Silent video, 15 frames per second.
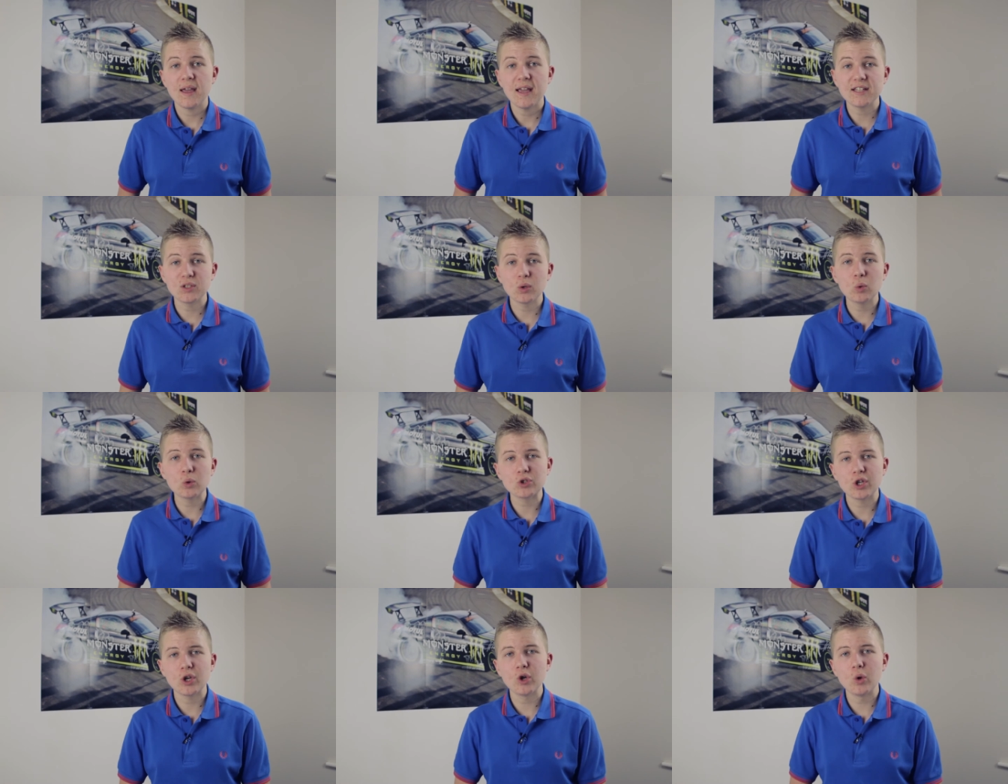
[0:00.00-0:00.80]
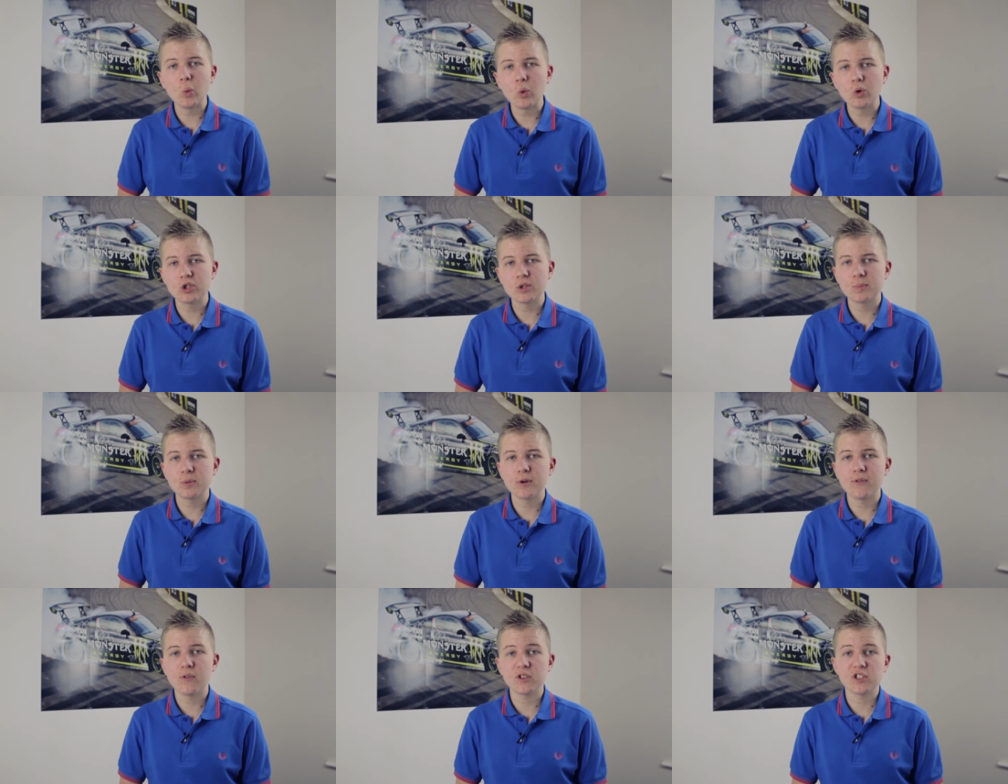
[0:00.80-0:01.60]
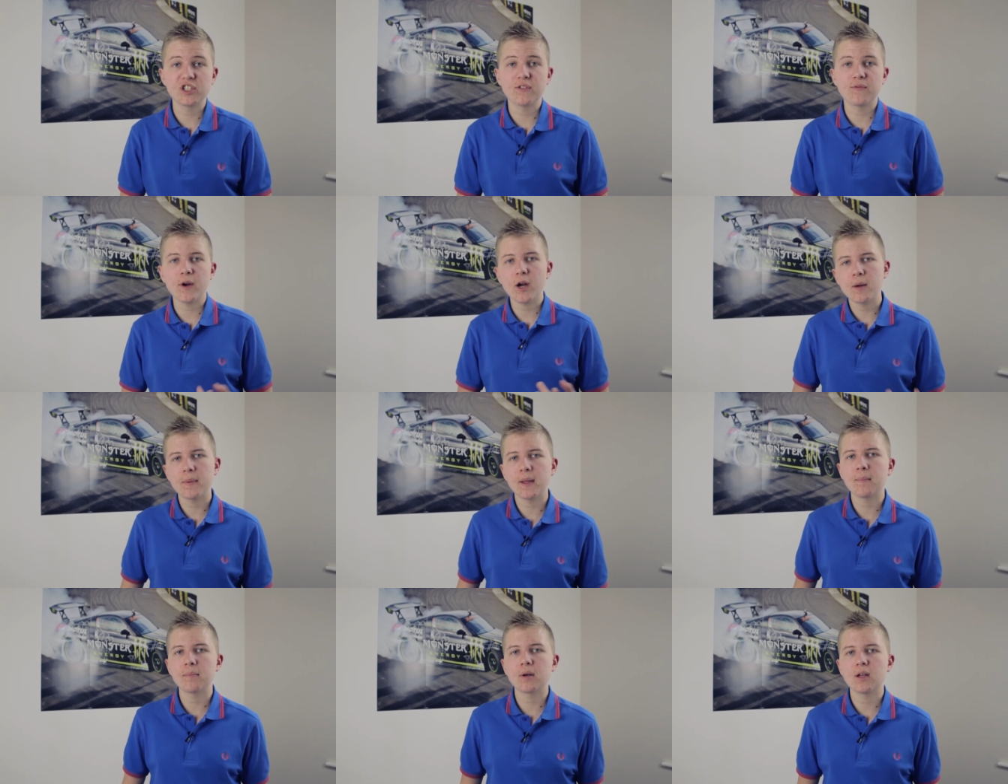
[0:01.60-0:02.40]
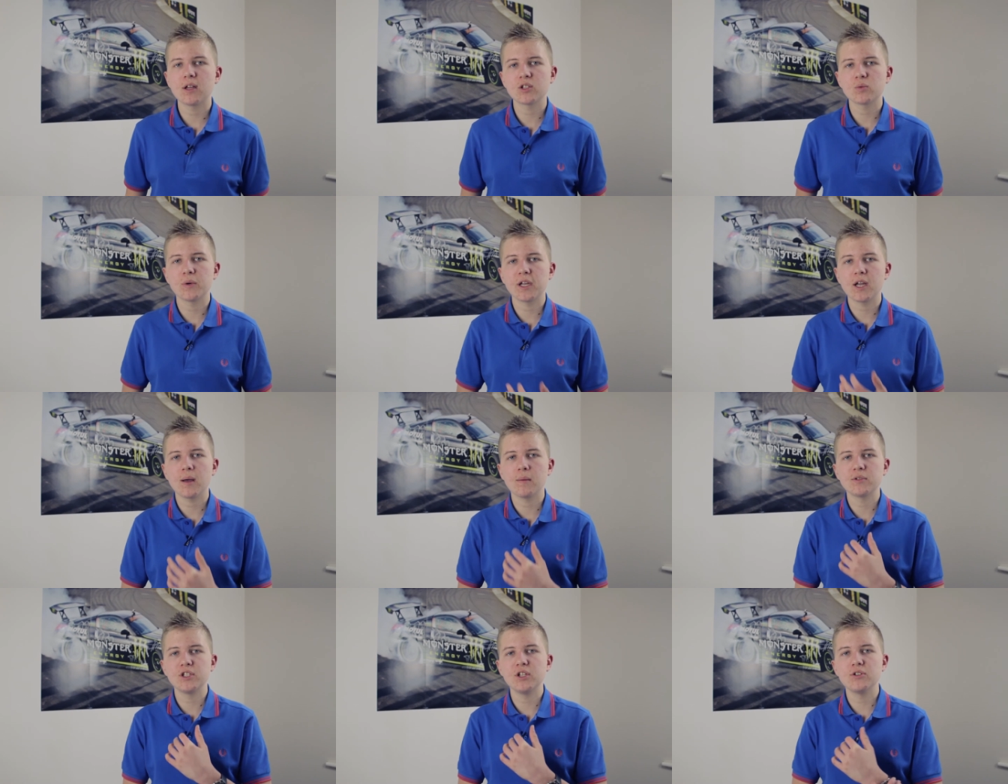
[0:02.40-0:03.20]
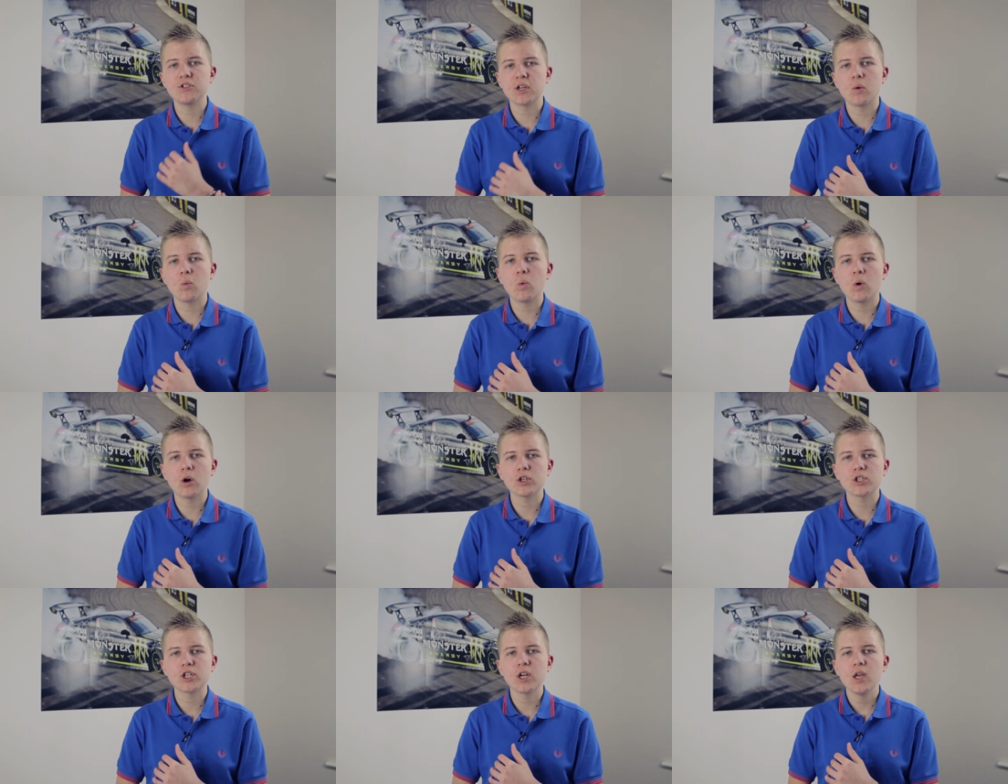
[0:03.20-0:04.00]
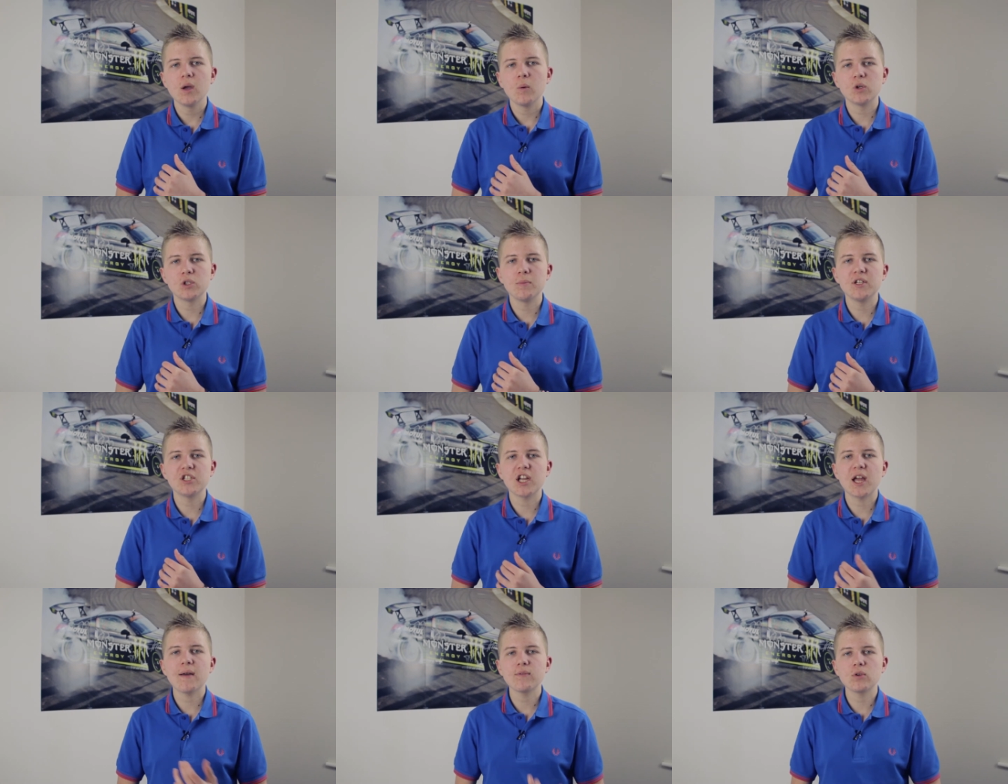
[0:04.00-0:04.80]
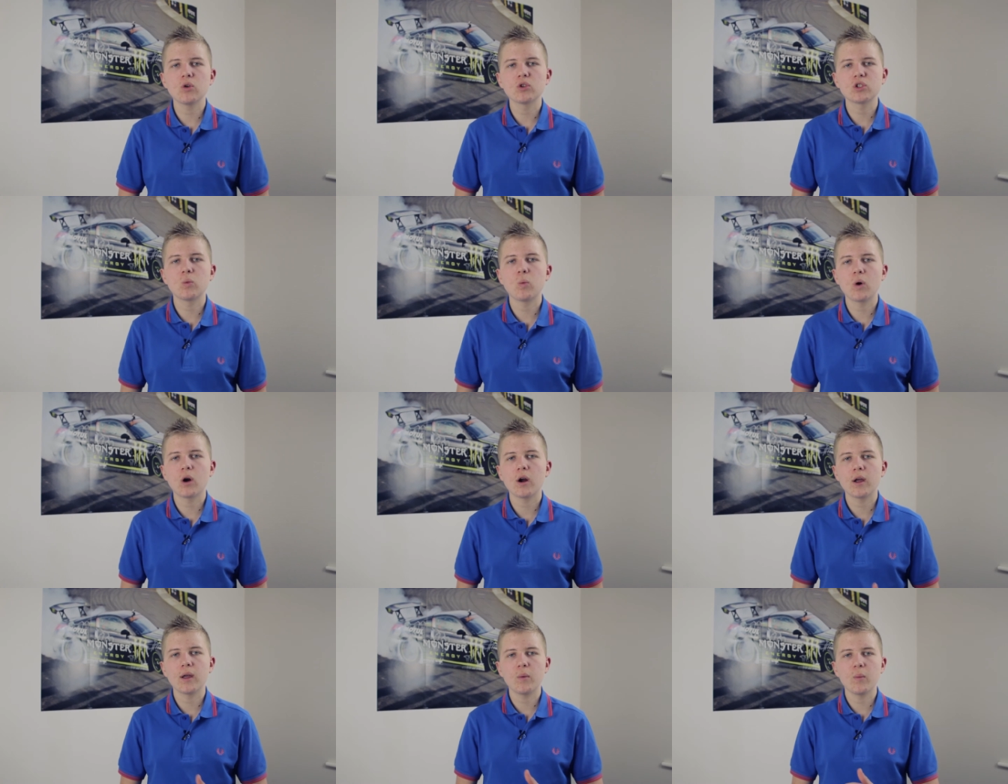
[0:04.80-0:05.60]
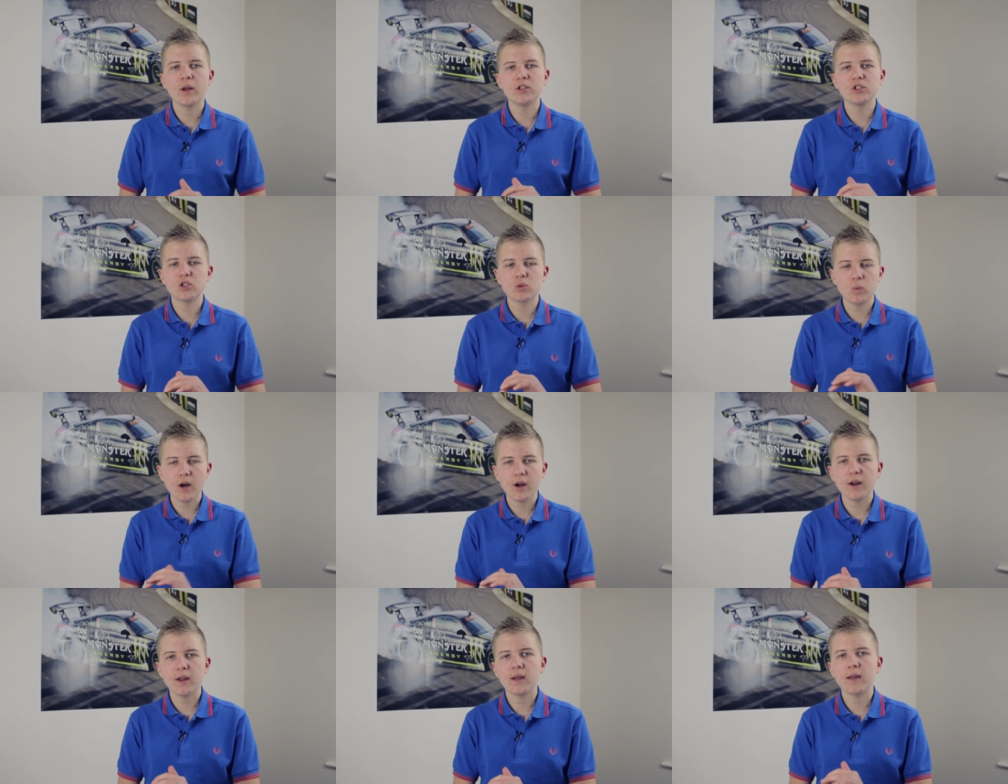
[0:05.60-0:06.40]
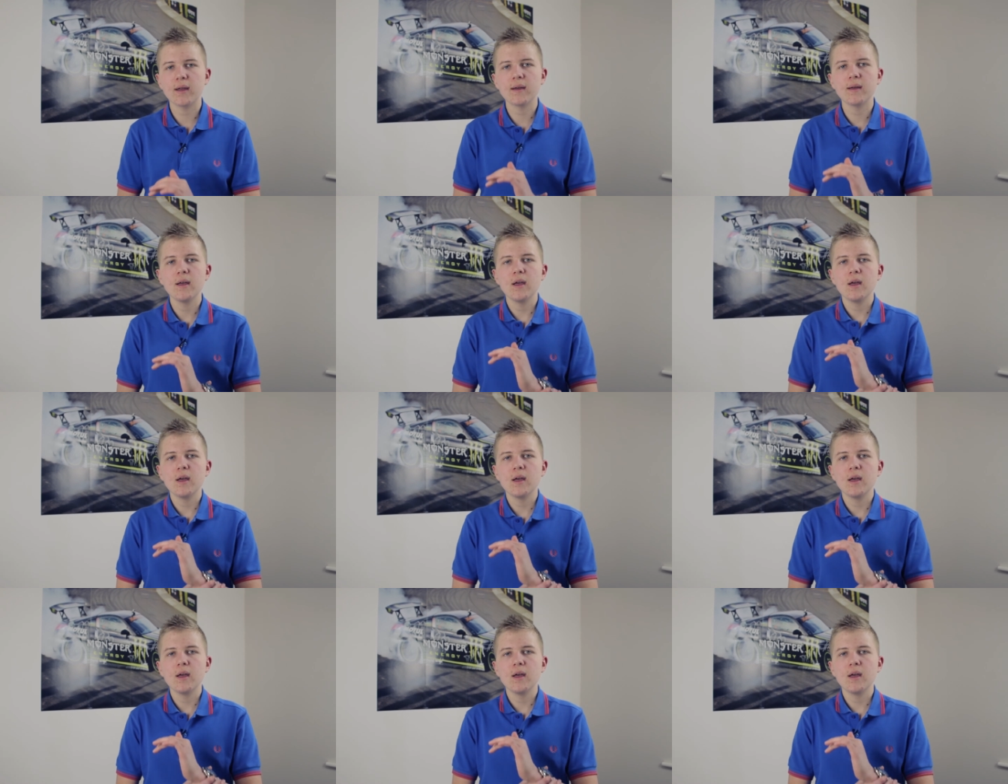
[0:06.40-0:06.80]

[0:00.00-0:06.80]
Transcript: It's also waterproof, which is a very big plus when it comes to using a watch, which means you haven't got to worry when just wearing it,